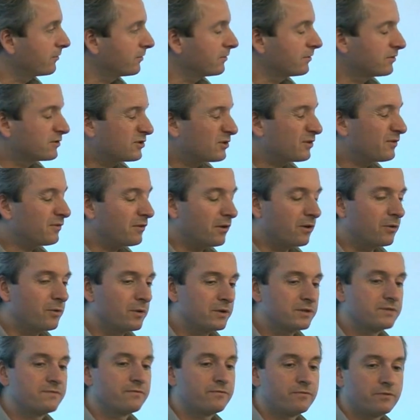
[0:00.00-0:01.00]
sort of got a
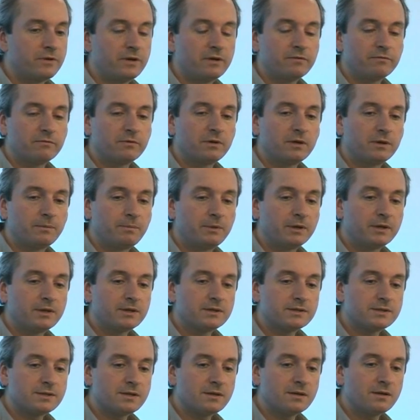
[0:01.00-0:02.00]
question for Ian, really,
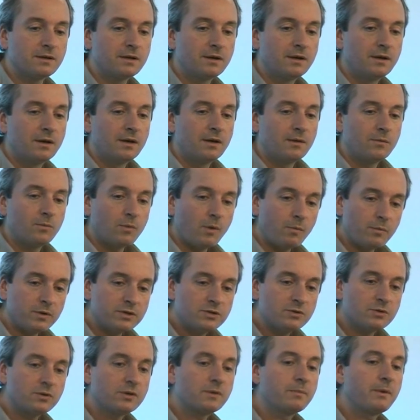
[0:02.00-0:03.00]
because when we
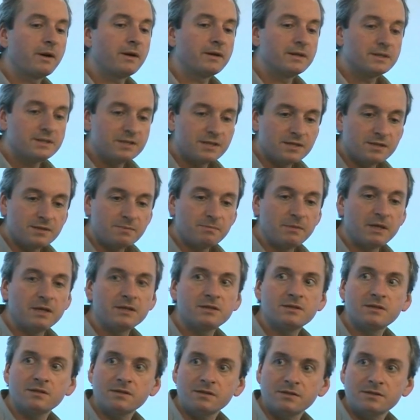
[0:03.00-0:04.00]
talk about is this
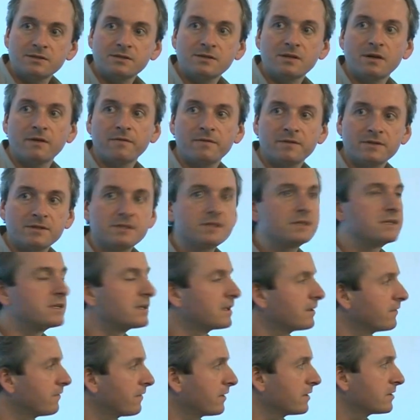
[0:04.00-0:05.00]
maintenance stuff, is this
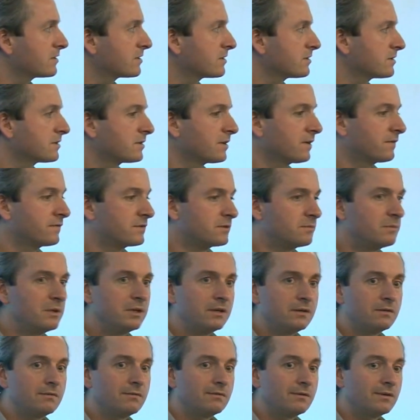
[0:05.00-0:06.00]
innovation stuff, to
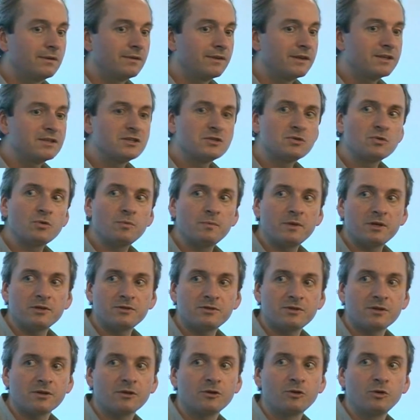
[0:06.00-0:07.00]
me this is
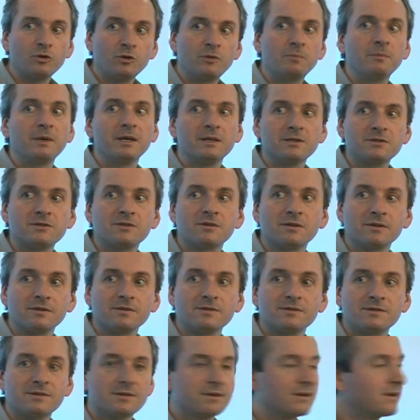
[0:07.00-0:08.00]
almost good
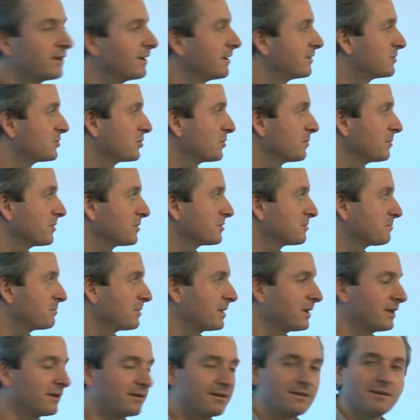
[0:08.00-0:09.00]
maintenance. It's almost
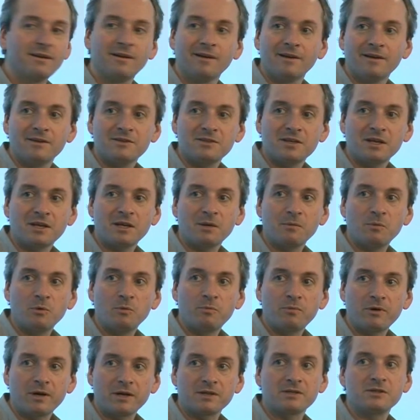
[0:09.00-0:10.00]
taking a more
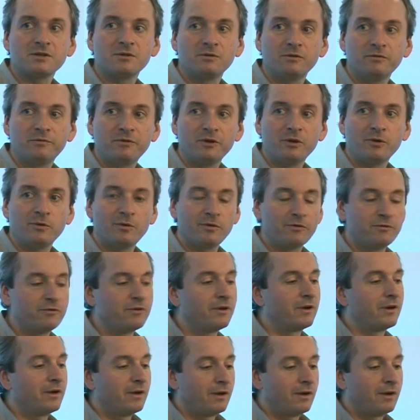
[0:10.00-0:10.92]
practical view of,